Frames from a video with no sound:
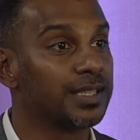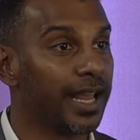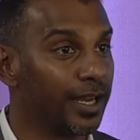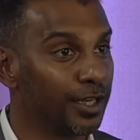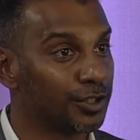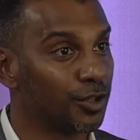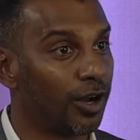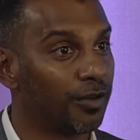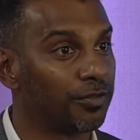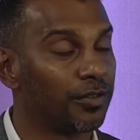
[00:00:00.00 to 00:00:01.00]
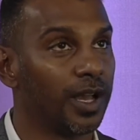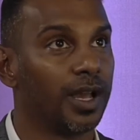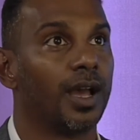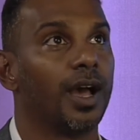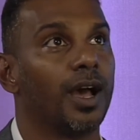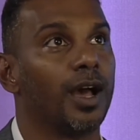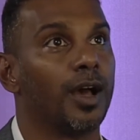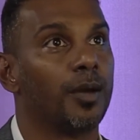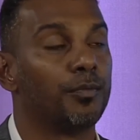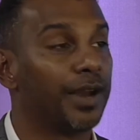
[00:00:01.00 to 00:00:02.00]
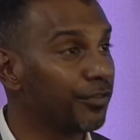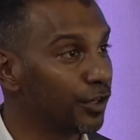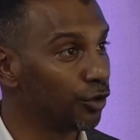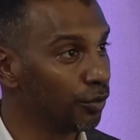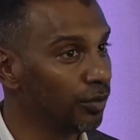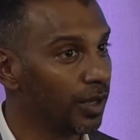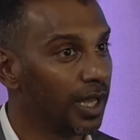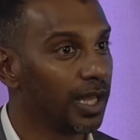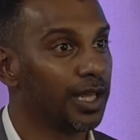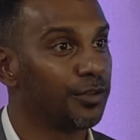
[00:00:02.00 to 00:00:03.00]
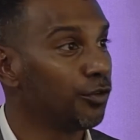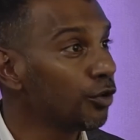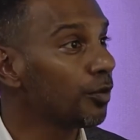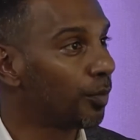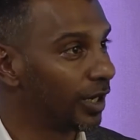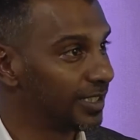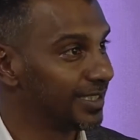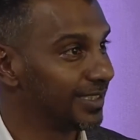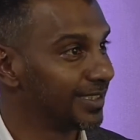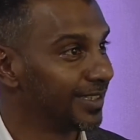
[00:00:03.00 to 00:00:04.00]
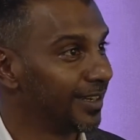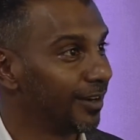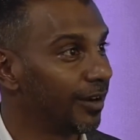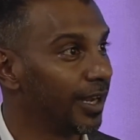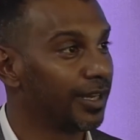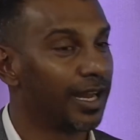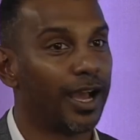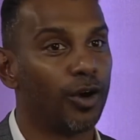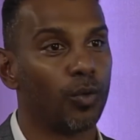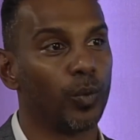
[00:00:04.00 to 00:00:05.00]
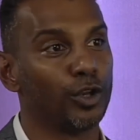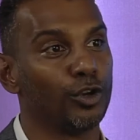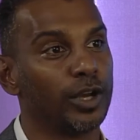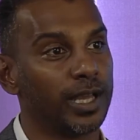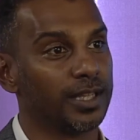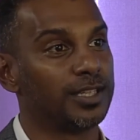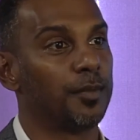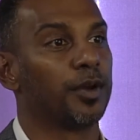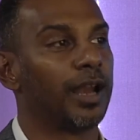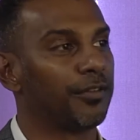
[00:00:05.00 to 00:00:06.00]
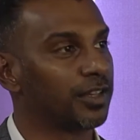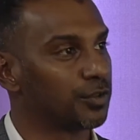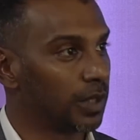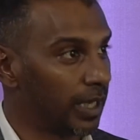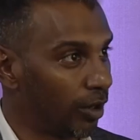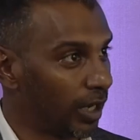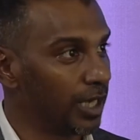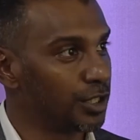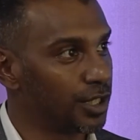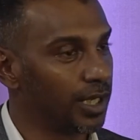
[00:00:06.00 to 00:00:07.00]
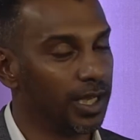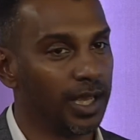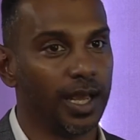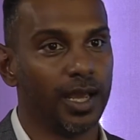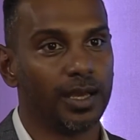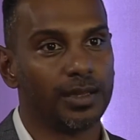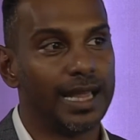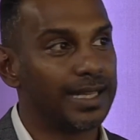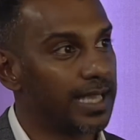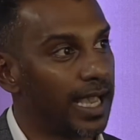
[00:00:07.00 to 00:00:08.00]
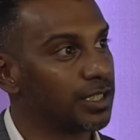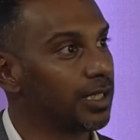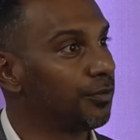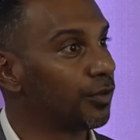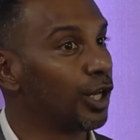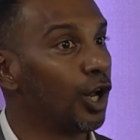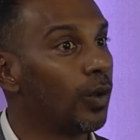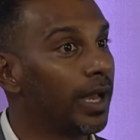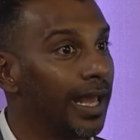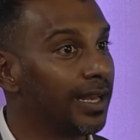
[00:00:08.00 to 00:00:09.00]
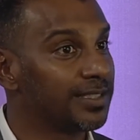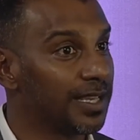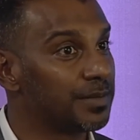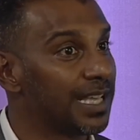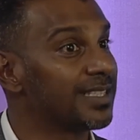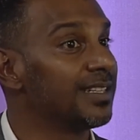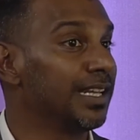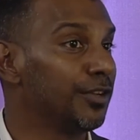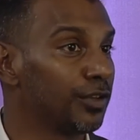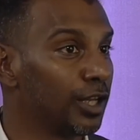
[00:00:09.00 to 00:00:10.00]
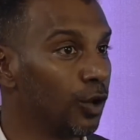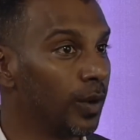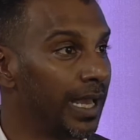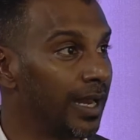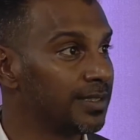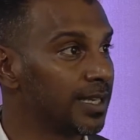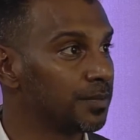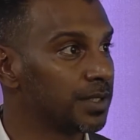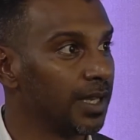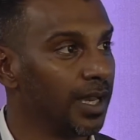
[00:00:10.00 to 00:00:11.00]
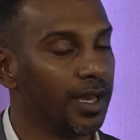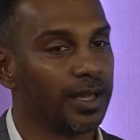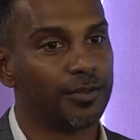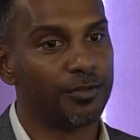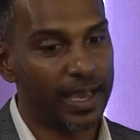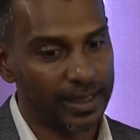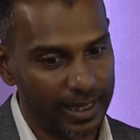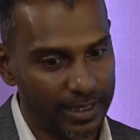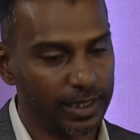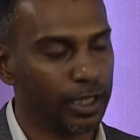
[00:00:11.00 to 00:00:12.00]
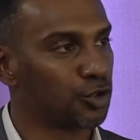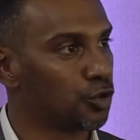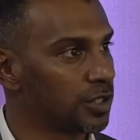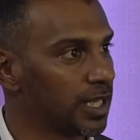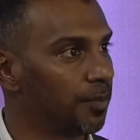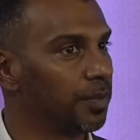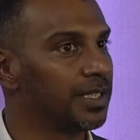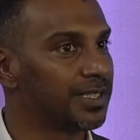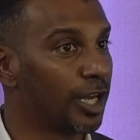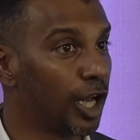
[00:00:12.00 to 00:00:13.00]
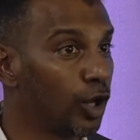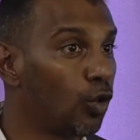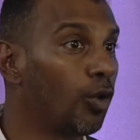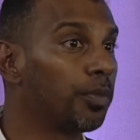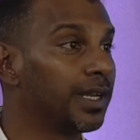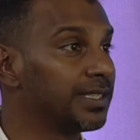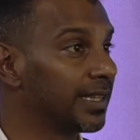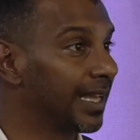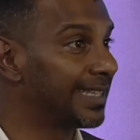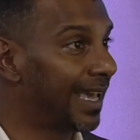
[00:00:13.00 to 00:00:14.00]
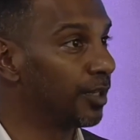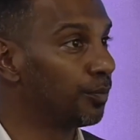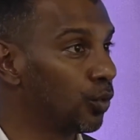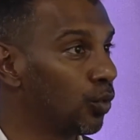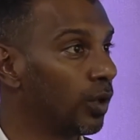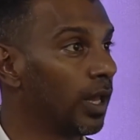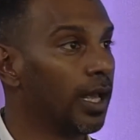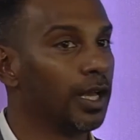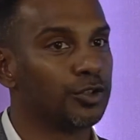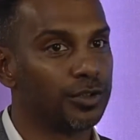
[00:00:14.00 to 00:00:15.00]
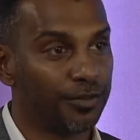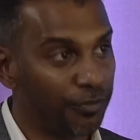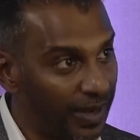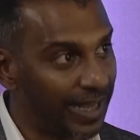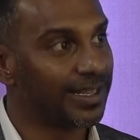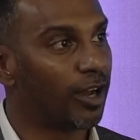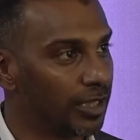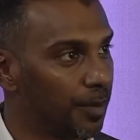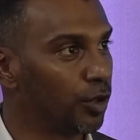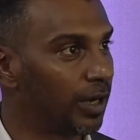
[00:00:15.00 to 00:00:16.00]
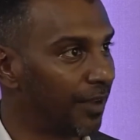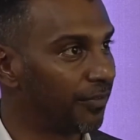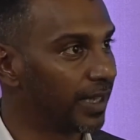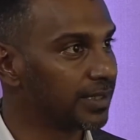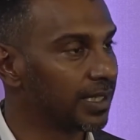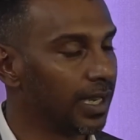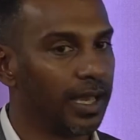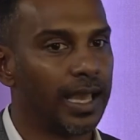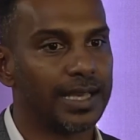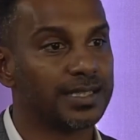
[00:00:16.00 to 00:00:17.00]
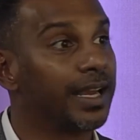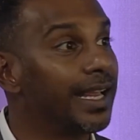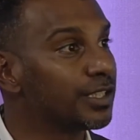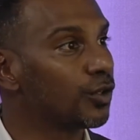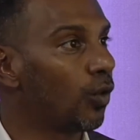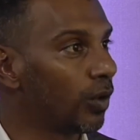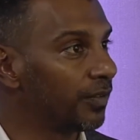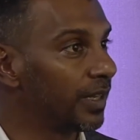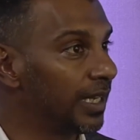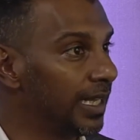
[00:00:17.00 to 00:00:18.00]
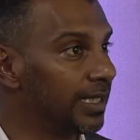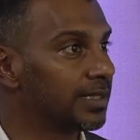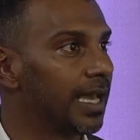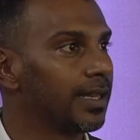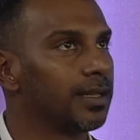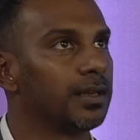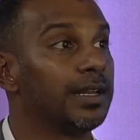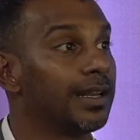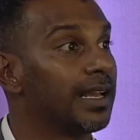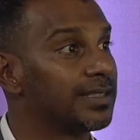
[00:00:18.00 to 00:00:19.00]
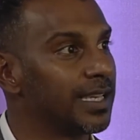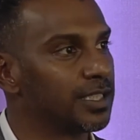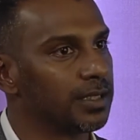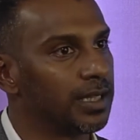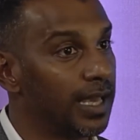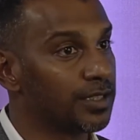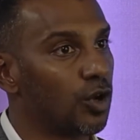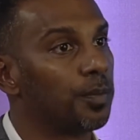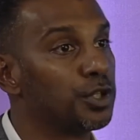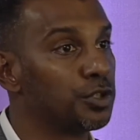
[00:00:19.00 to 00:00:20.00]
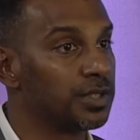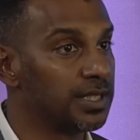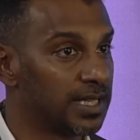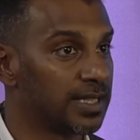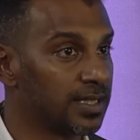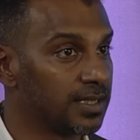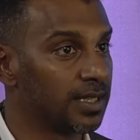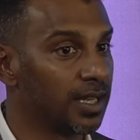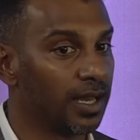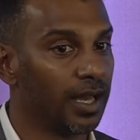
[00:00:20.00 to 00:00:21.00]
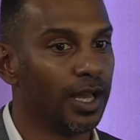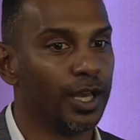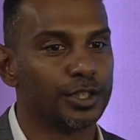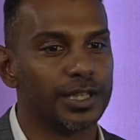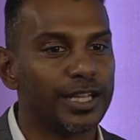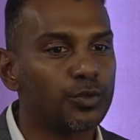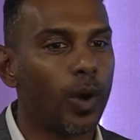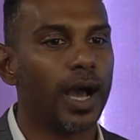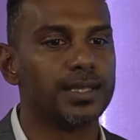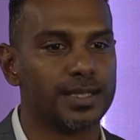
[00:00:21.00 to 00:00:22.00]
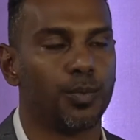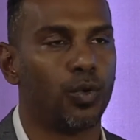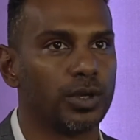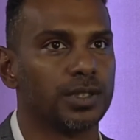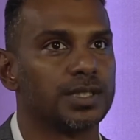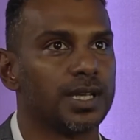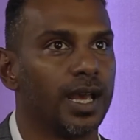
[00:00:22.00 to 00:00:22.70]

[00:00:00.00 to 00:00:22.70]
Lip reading: areas of revenue is funeral policies, right? Now, when you look at the demographics within our country, that's actually for the lower LSMs. That's a need for the lower LSMs. The fact that insurance companies are now incorporating their talent pool to reflect our demographics has created all of the needs and the realization there's opportunities that sit in here. So that's why it's important